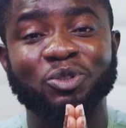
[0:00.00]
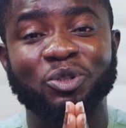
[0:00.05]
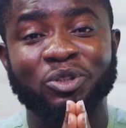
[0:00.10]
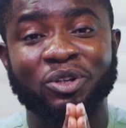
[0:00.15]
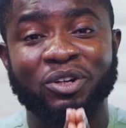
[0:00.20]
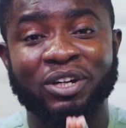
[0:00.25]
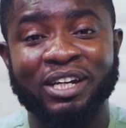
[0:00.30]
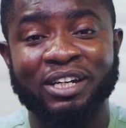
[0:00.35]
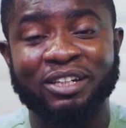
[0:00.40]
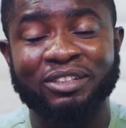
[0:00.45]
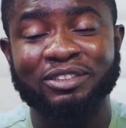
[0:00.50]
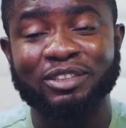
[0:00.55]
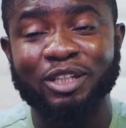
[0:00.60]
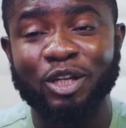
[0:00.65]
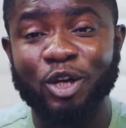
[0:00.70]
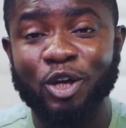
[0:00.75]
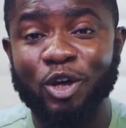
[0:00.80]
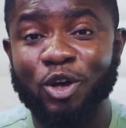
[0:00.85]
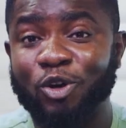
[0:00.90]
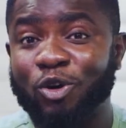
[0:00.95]
to your health,
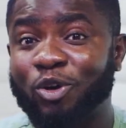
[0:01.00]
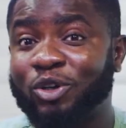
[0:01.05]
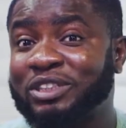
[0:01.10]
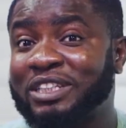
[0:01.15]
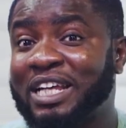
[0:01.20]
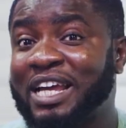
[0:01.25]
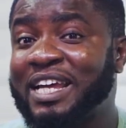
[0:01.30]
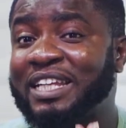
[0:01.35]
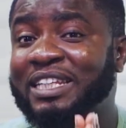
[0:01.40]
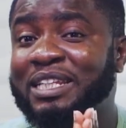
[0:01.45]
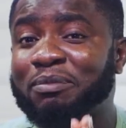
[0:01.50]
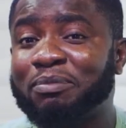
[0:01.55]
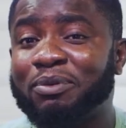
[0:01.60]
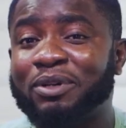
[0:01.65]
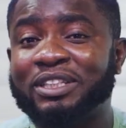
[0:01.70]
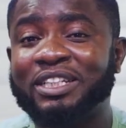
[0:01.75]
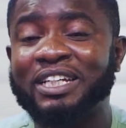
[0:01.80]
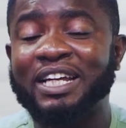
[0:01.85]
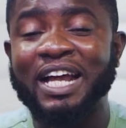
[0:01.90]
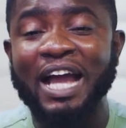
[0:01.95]
because
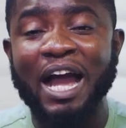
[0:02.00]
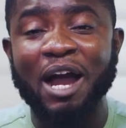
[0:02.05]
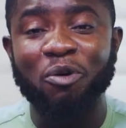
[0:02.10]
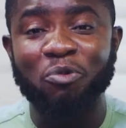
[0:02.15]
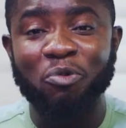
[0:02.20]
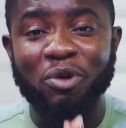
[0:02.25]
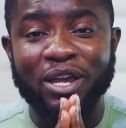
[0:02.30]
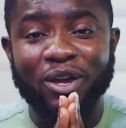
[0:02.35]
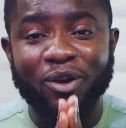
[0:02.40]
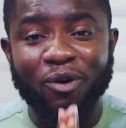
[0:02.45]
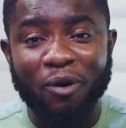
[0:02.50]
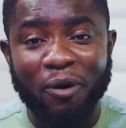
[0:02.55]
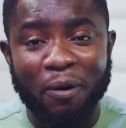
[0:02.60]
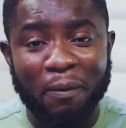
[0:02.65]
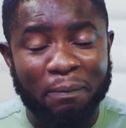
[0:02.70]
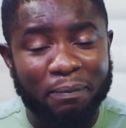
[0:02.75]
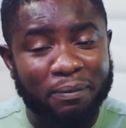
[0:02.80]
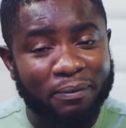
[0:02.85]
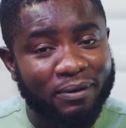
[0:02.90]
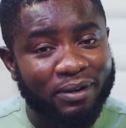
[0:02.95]
anybody can wake
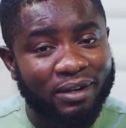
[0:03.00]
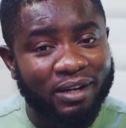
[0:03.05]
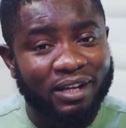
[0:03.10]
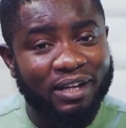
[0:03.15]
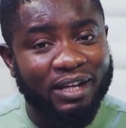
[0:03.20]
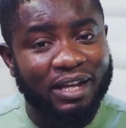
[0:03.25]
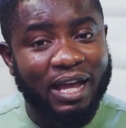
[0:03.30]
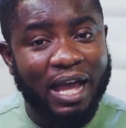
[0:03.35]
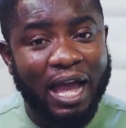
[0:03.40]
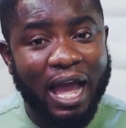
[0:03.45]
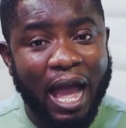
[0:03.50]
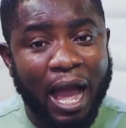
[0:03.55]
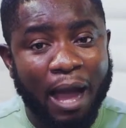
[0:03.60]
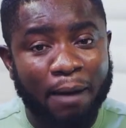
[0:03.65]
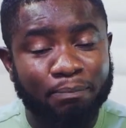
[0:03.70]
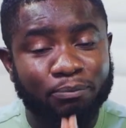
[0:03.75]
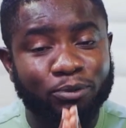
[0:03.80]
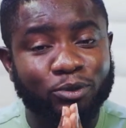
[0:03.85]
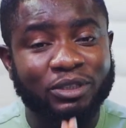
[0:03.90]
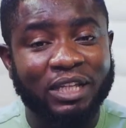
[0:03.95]
up
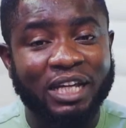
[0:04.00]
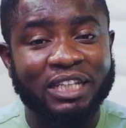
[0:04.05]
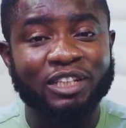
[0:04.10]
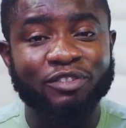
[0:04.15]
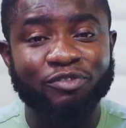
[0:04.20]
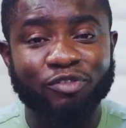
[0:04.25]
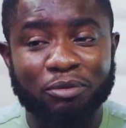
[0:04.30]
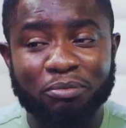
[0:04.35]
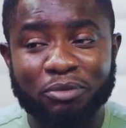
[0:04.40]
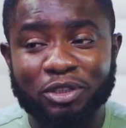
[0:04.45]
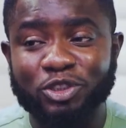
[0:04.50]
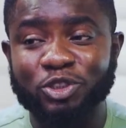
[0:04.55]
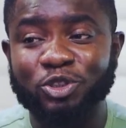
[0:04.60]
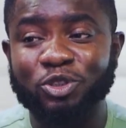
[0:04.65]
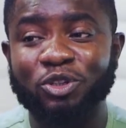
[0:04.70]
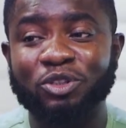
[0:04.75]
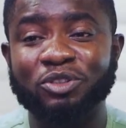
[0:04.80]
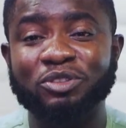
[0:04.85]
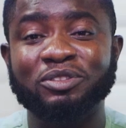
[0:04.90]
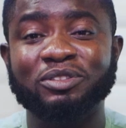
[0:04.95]
and put an
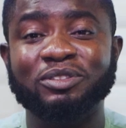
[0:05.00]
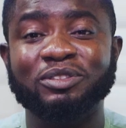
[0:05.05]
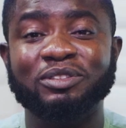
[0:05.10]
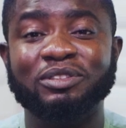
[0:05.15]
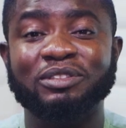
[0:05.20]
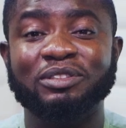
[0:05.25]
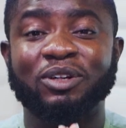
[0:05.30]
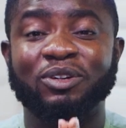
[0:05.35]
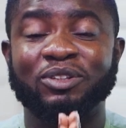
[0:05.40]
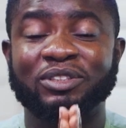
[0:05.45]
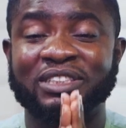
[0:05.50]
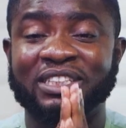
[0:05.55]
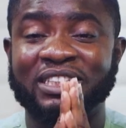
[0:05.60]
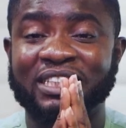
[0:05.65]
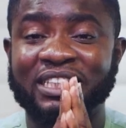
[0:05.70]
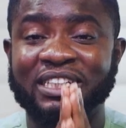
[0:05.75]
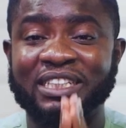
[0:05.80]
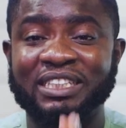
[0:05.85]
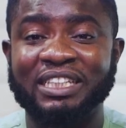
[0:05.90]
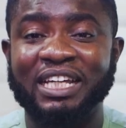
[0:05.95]
information on the
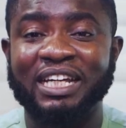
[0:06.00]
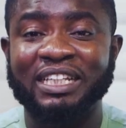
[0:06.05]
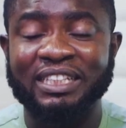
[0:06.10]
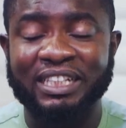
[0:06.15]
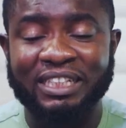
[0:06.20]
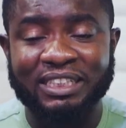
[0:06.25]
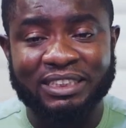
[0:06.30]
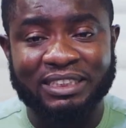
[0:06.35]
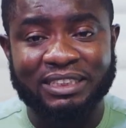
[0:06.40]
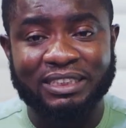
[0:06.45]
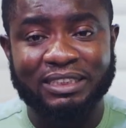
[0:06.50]
internet.